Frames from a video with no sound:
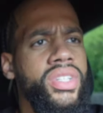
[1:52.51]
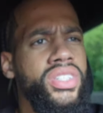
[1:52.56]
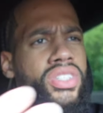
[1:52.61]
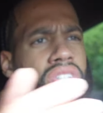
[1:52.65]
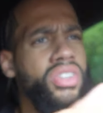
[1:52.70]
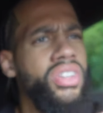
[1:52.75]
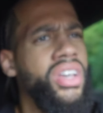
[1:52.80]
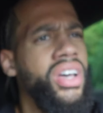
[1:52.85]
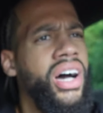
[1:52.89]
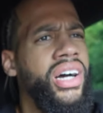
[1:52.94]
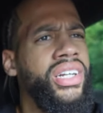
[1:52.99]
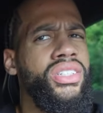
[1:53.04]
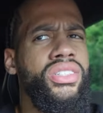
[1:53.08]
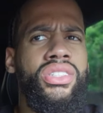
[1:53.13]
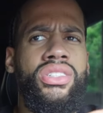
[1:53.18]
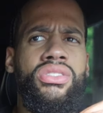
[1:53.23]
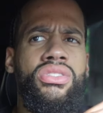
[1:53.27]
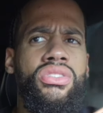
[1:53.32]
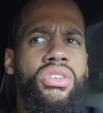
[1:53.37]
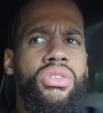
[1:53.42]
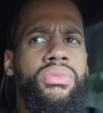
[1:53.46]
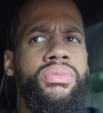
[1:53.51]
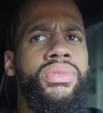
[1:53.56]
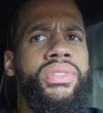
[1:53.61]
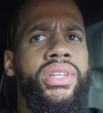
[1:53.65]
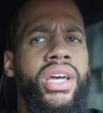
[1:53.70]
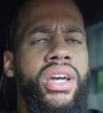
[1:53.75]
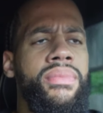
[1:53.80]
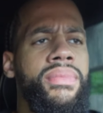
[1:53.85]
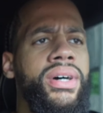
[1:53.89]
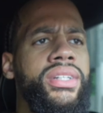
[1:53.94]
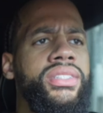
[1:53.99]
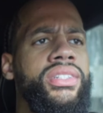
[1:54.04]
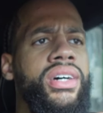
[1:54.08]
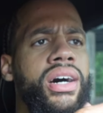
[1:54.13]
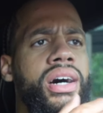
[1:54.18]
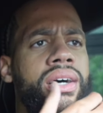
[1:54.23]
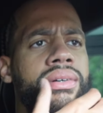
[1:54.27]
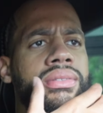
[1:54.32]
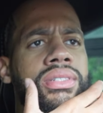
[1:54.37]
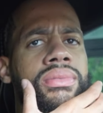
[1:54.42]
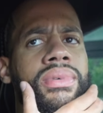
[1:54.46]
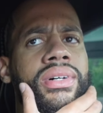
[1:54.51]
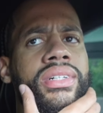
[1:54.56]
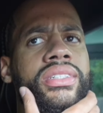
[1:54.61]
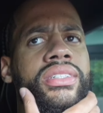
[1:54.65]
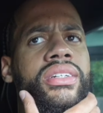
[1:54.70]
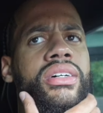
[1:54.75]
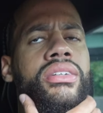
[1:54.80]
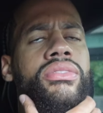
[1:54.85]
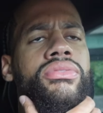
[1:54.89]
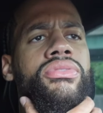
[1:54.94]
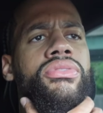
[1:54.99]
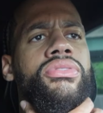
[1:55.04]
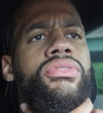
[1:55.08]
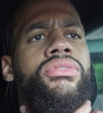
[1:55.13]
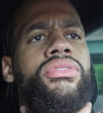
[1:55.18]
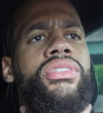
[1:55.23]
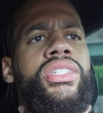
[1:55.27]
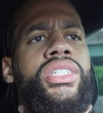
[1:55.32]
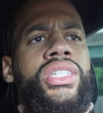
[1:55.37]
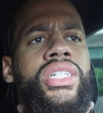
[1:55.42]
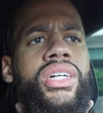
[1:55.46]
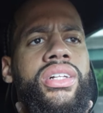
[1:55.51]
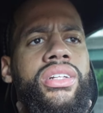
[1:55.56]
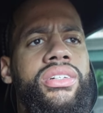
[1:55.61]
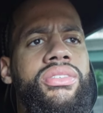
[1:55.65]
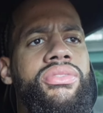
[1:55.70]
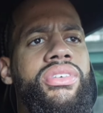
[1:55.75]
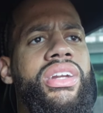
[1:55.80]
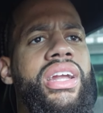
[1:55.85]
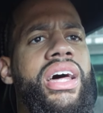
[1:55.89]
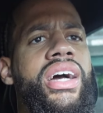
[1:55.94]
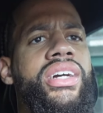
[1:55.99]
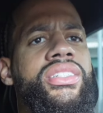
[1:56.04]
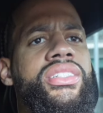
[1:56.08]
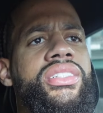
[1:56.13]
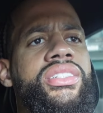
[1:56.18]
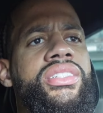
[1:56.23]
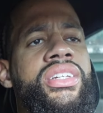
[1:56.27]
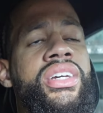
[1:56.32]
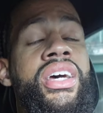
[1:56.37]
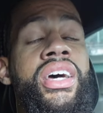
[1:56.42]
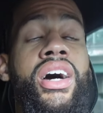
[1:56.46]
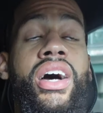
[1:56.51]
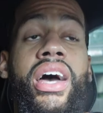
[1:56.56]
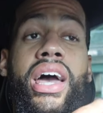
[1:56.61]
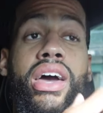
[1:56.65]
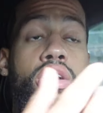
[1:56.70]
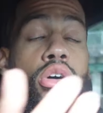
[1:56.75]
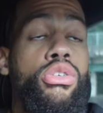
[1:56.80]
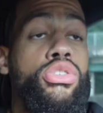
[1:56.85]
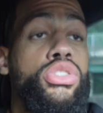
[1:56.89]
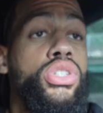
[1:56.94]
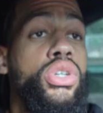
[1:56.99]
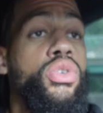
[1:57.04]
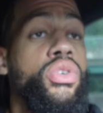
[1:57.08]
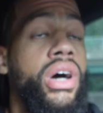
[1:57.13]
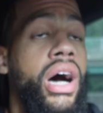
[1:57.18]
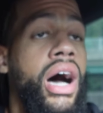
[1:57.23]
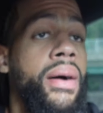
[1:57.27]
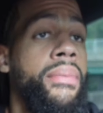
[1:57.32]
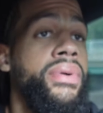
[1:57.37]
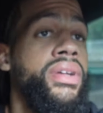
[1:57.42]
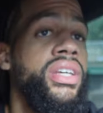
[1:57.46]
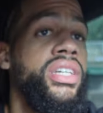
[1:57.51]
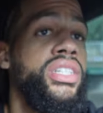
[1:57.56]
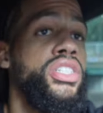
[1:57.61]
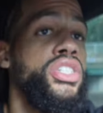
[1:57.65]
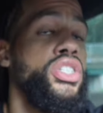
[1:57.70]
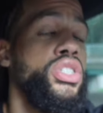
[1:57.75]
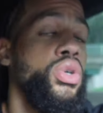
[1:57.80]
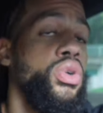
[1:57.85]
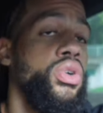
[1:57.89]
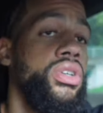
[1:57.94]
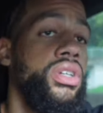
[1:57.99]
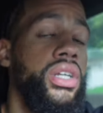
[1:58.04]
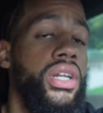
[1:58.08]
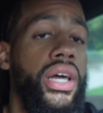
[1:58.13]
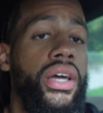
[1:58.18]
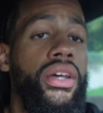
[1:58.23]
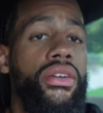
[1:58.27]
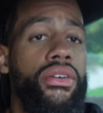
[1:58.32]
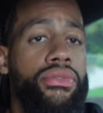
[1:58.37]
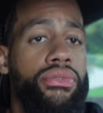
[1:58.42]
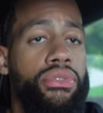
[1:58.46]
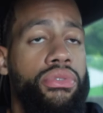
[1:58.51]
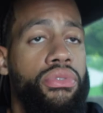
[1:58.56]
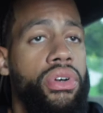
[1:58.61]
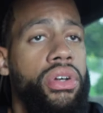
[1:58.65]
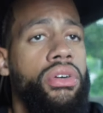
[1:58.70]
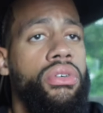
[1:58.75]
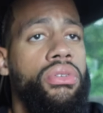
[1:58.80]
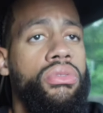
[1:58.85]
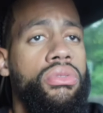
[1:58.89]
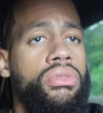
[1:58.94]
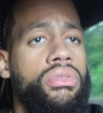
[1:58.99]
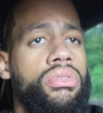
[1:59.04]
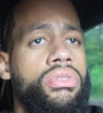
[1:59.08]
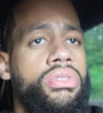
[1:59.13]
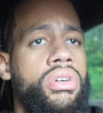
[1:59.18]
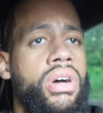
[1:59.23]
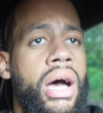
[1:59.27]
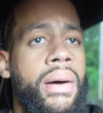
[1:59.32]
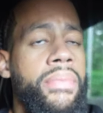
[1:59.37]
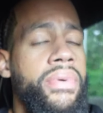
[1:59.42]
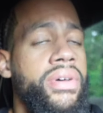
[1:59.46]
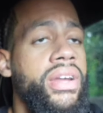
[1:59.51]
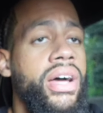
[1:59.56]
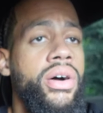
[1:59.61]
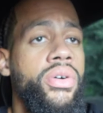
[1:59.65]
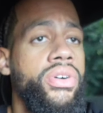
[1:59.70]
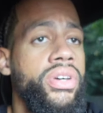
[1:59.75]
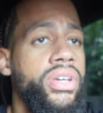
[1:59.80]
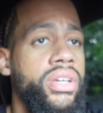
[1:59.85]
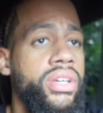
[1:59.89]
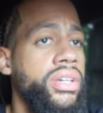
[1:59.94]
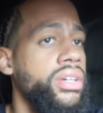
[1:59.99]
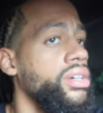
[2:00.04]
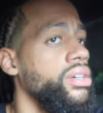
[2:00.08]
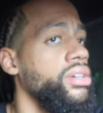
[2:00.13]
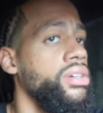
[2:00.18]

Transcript: so yeah, I just you know taking my time to myself, chilling, relaxing, and also I've been enjoying Atlanta for real. I've been out here.